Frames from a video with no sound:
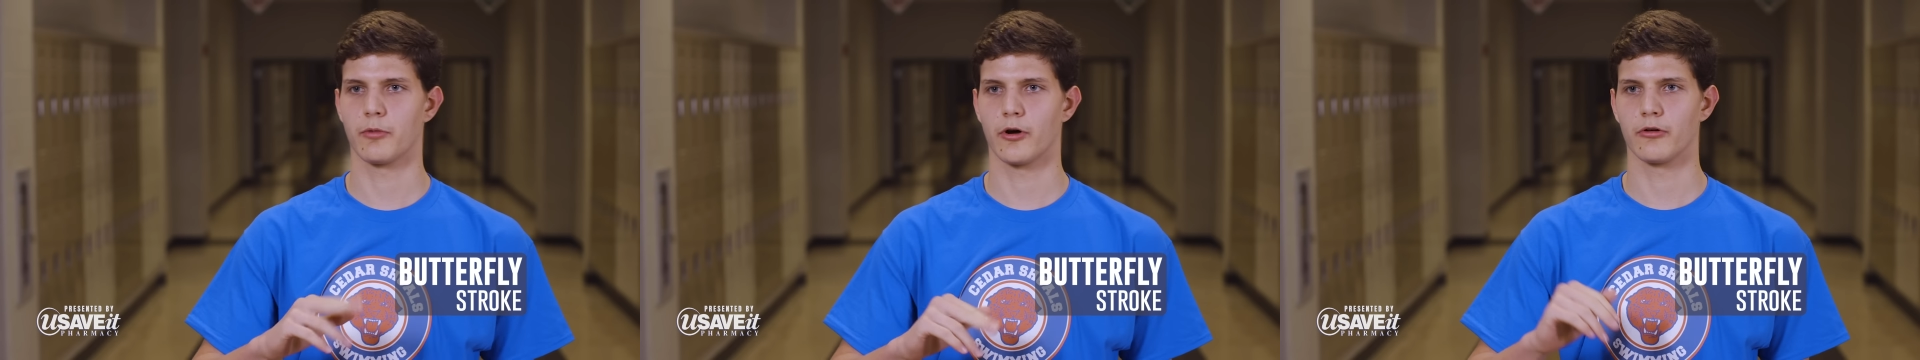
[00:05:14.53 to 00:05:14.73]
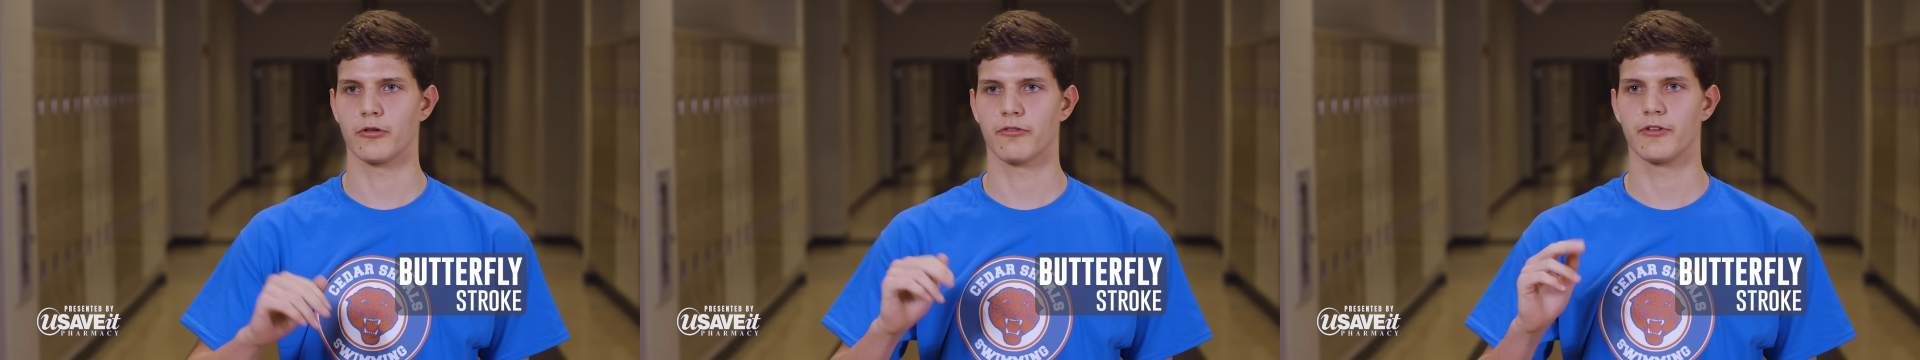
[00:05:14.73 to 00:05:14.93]

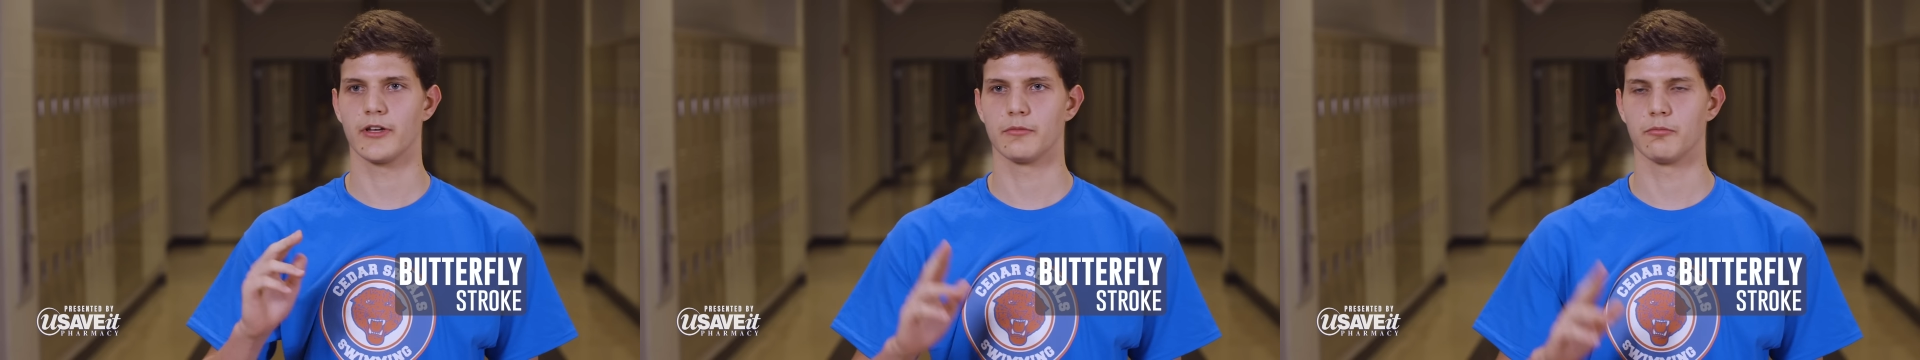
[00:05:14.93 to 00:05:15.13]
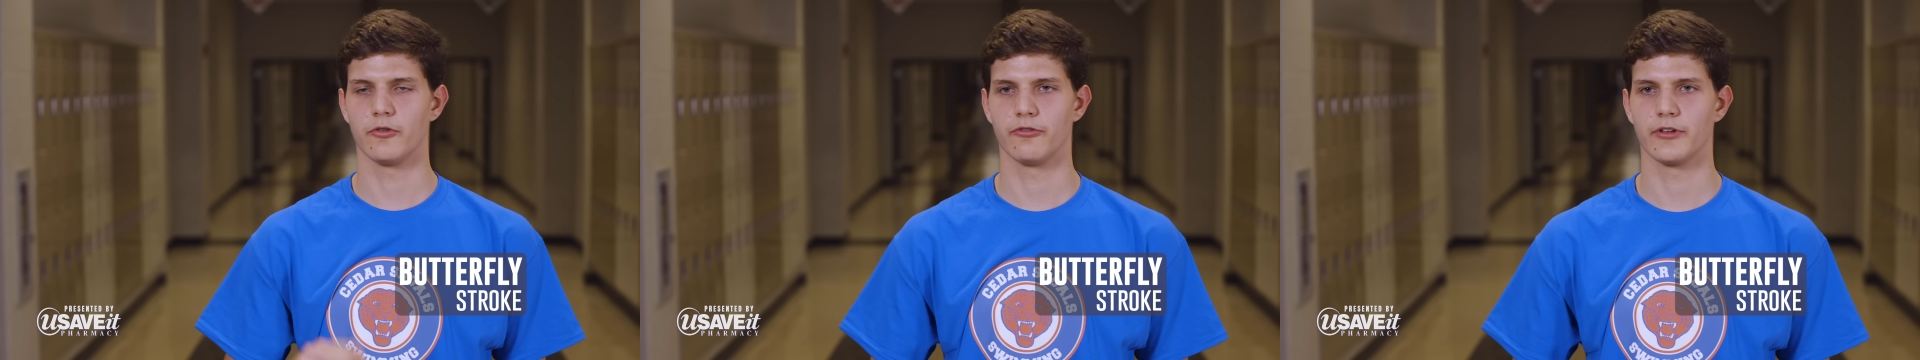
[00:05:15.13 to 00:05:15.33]
both
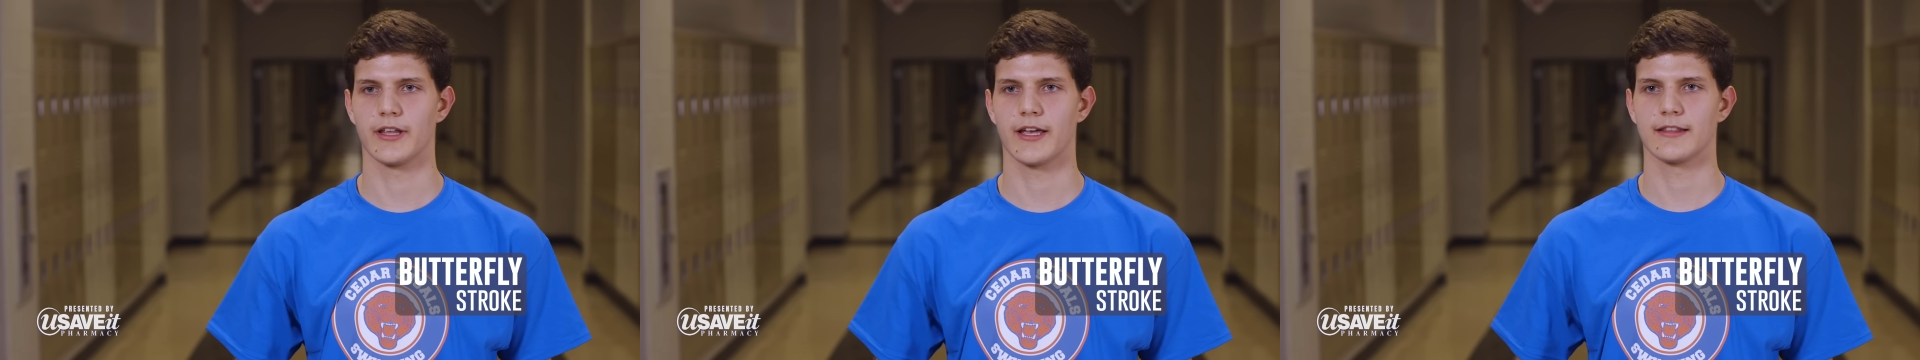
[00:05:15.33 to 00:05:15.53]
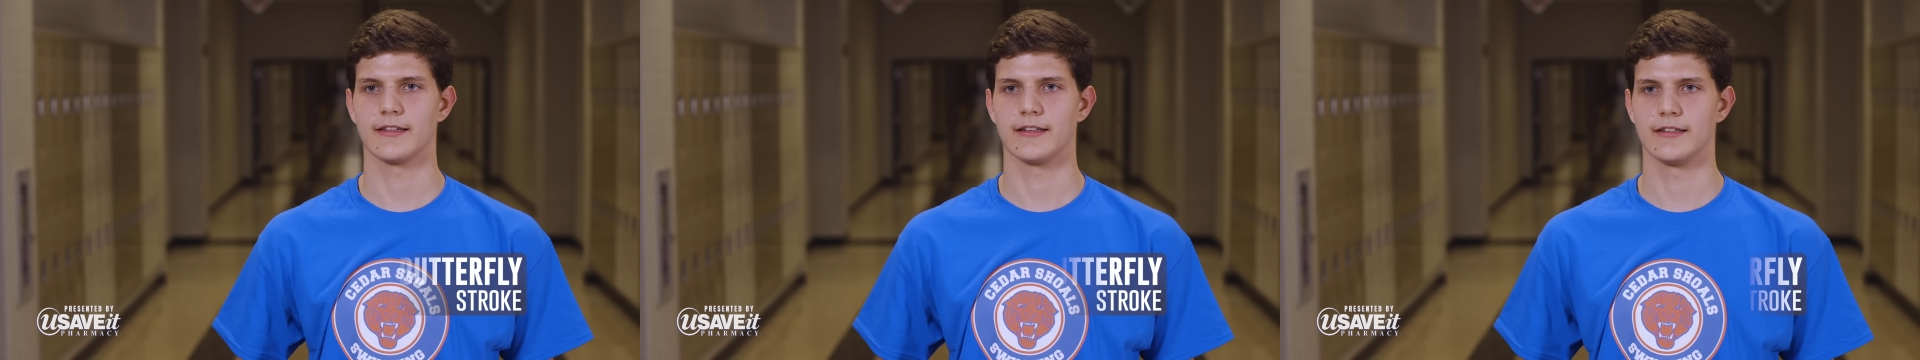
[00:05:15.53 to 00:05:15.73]
feet moving
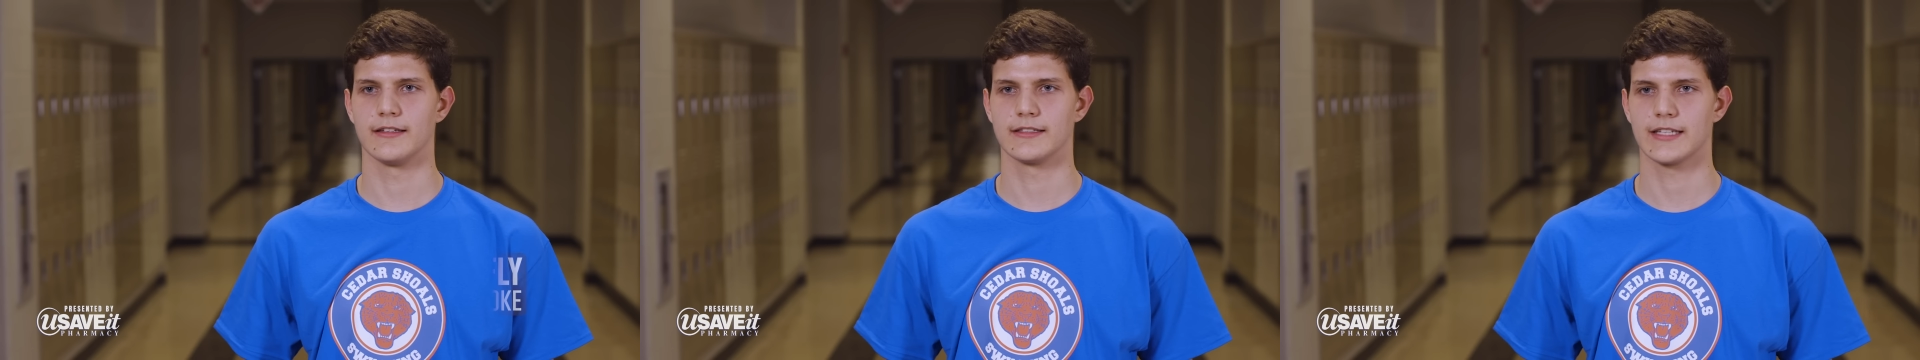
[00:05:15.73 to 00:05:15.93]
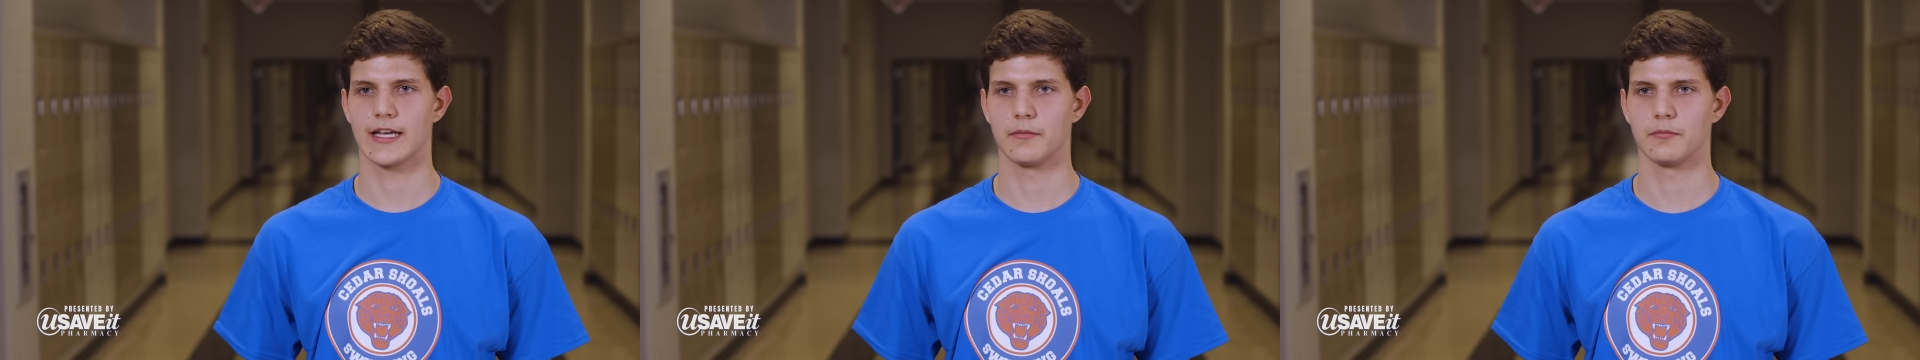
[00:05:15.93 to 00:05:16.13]
at the
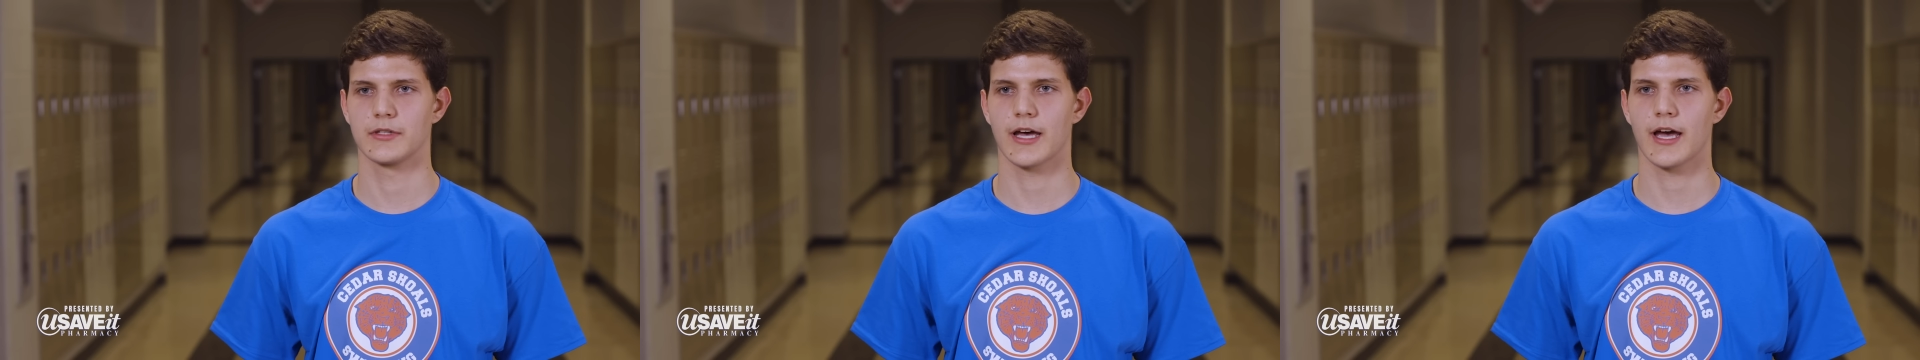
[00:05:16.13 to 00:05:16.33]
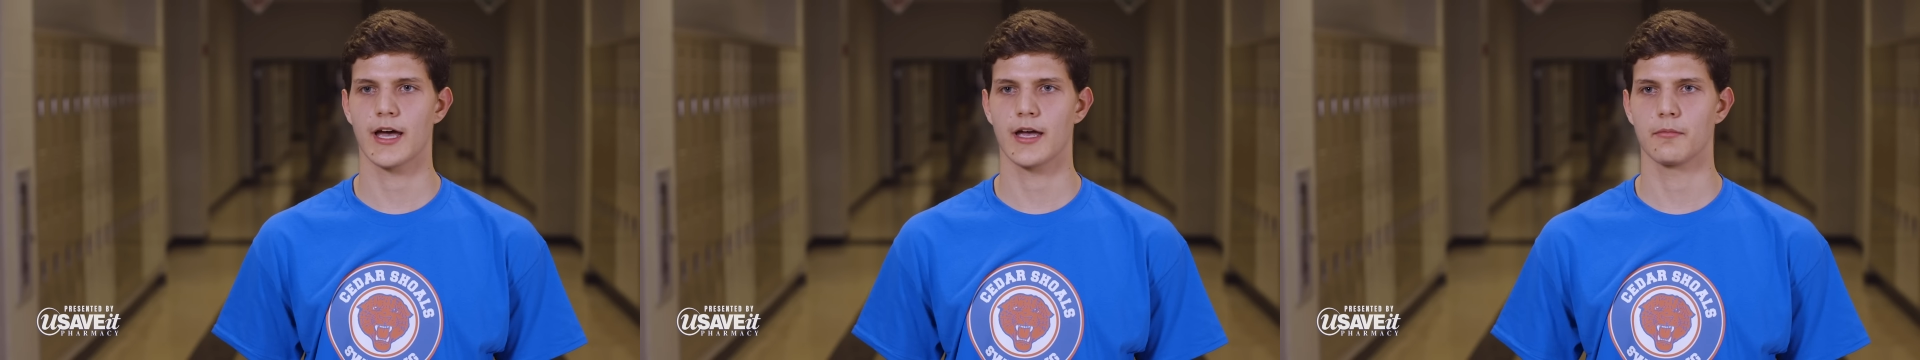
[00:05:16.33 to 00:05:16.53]
same
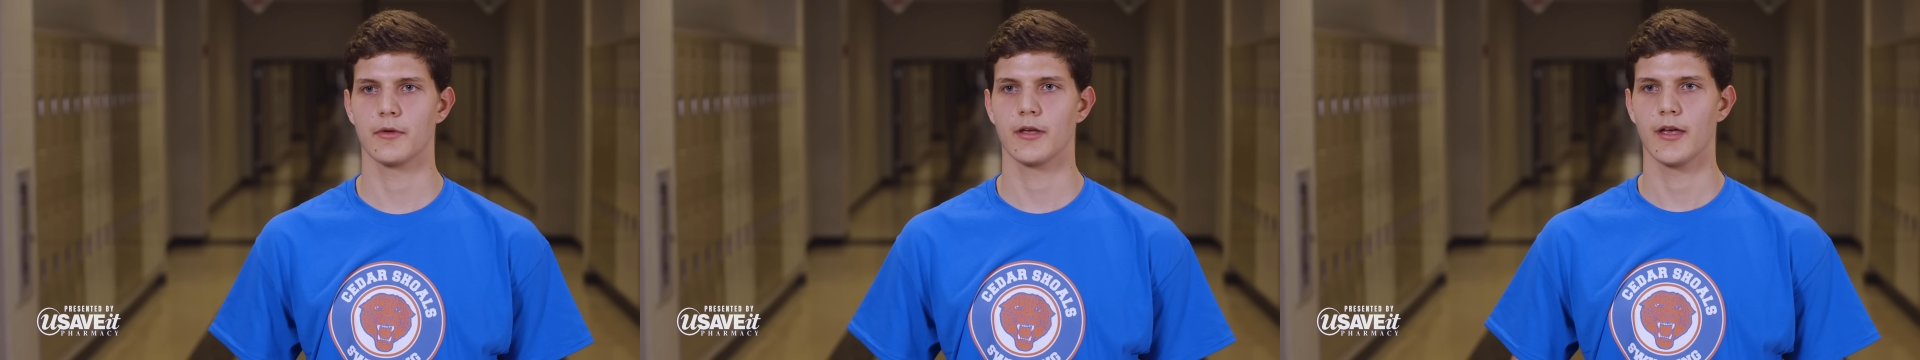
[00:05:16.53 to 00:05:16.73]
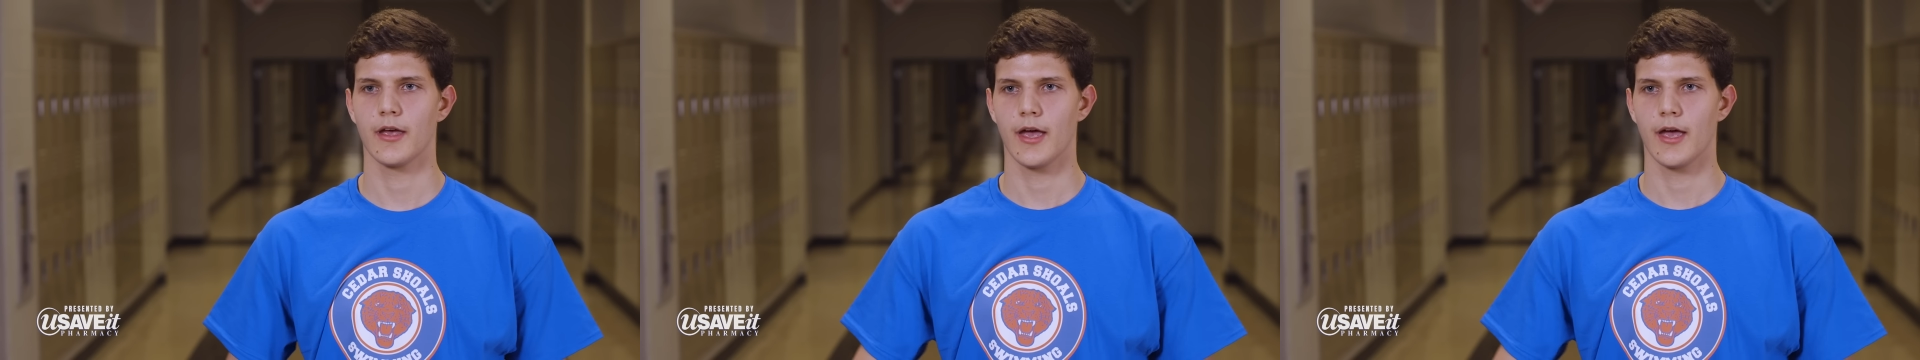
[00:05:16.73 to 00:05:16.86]
time.